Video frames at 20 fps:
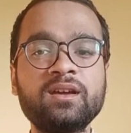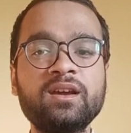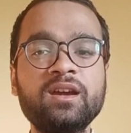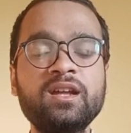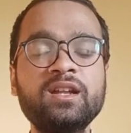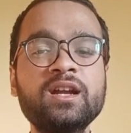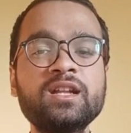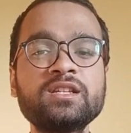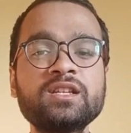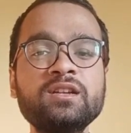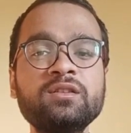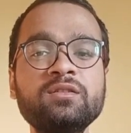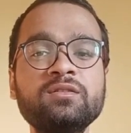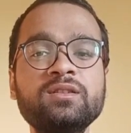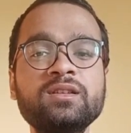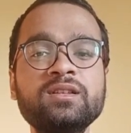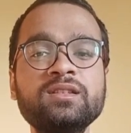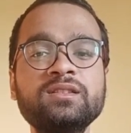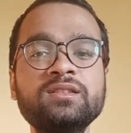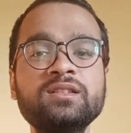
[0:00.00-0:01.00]
In addition to
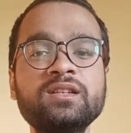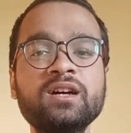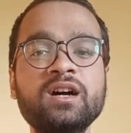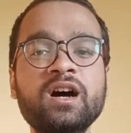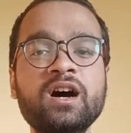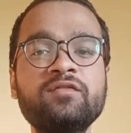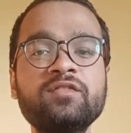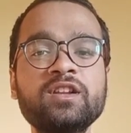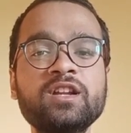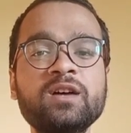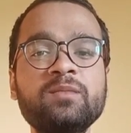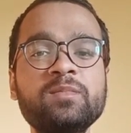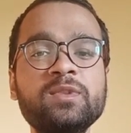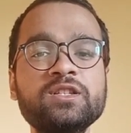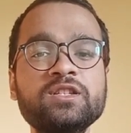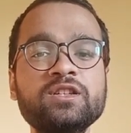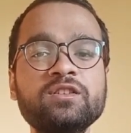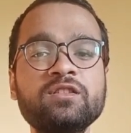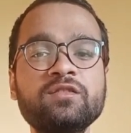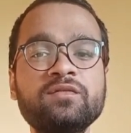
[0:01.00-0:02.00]
this, after
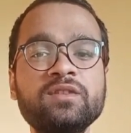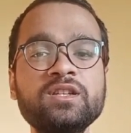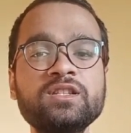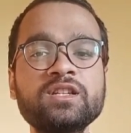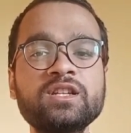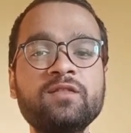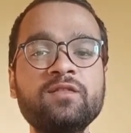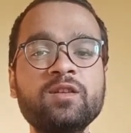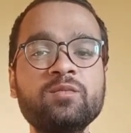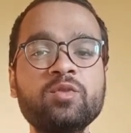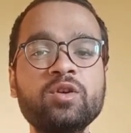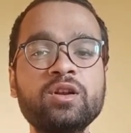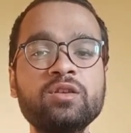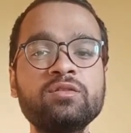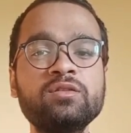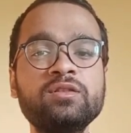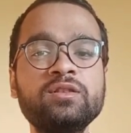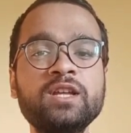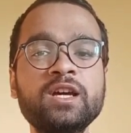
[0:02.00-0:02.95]
completion of each and every module,